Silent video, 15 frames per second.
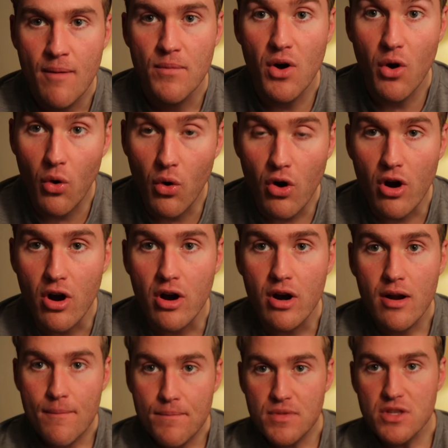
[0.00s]

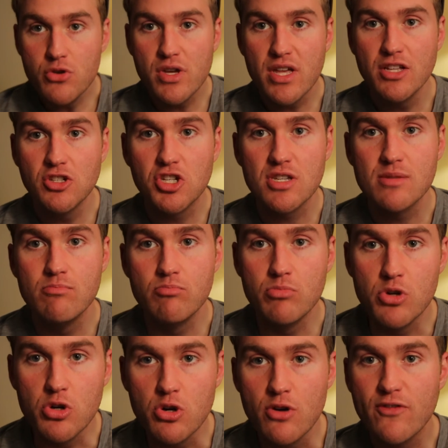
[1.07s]
Or you can just
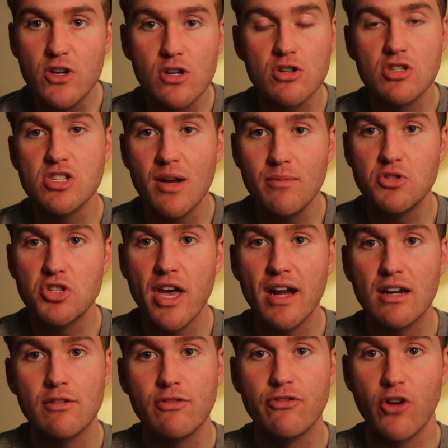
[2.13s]
move your
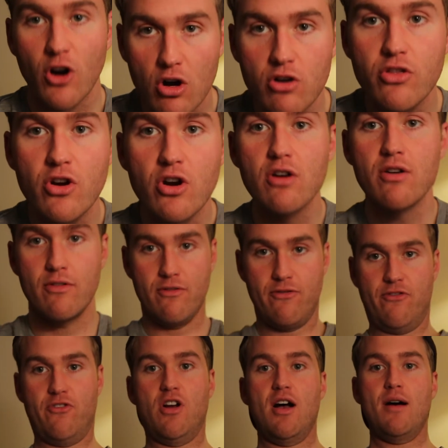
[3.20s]
subject further
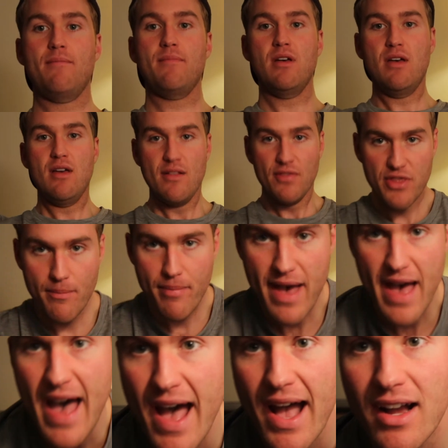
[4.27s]
from the
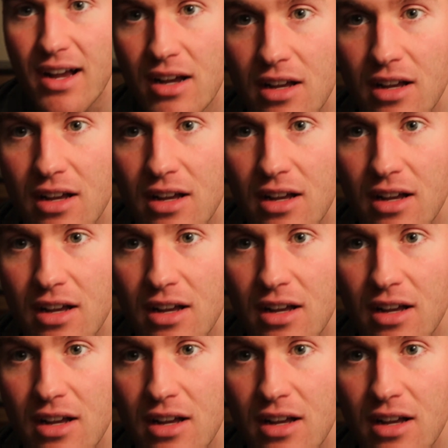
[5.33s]
back.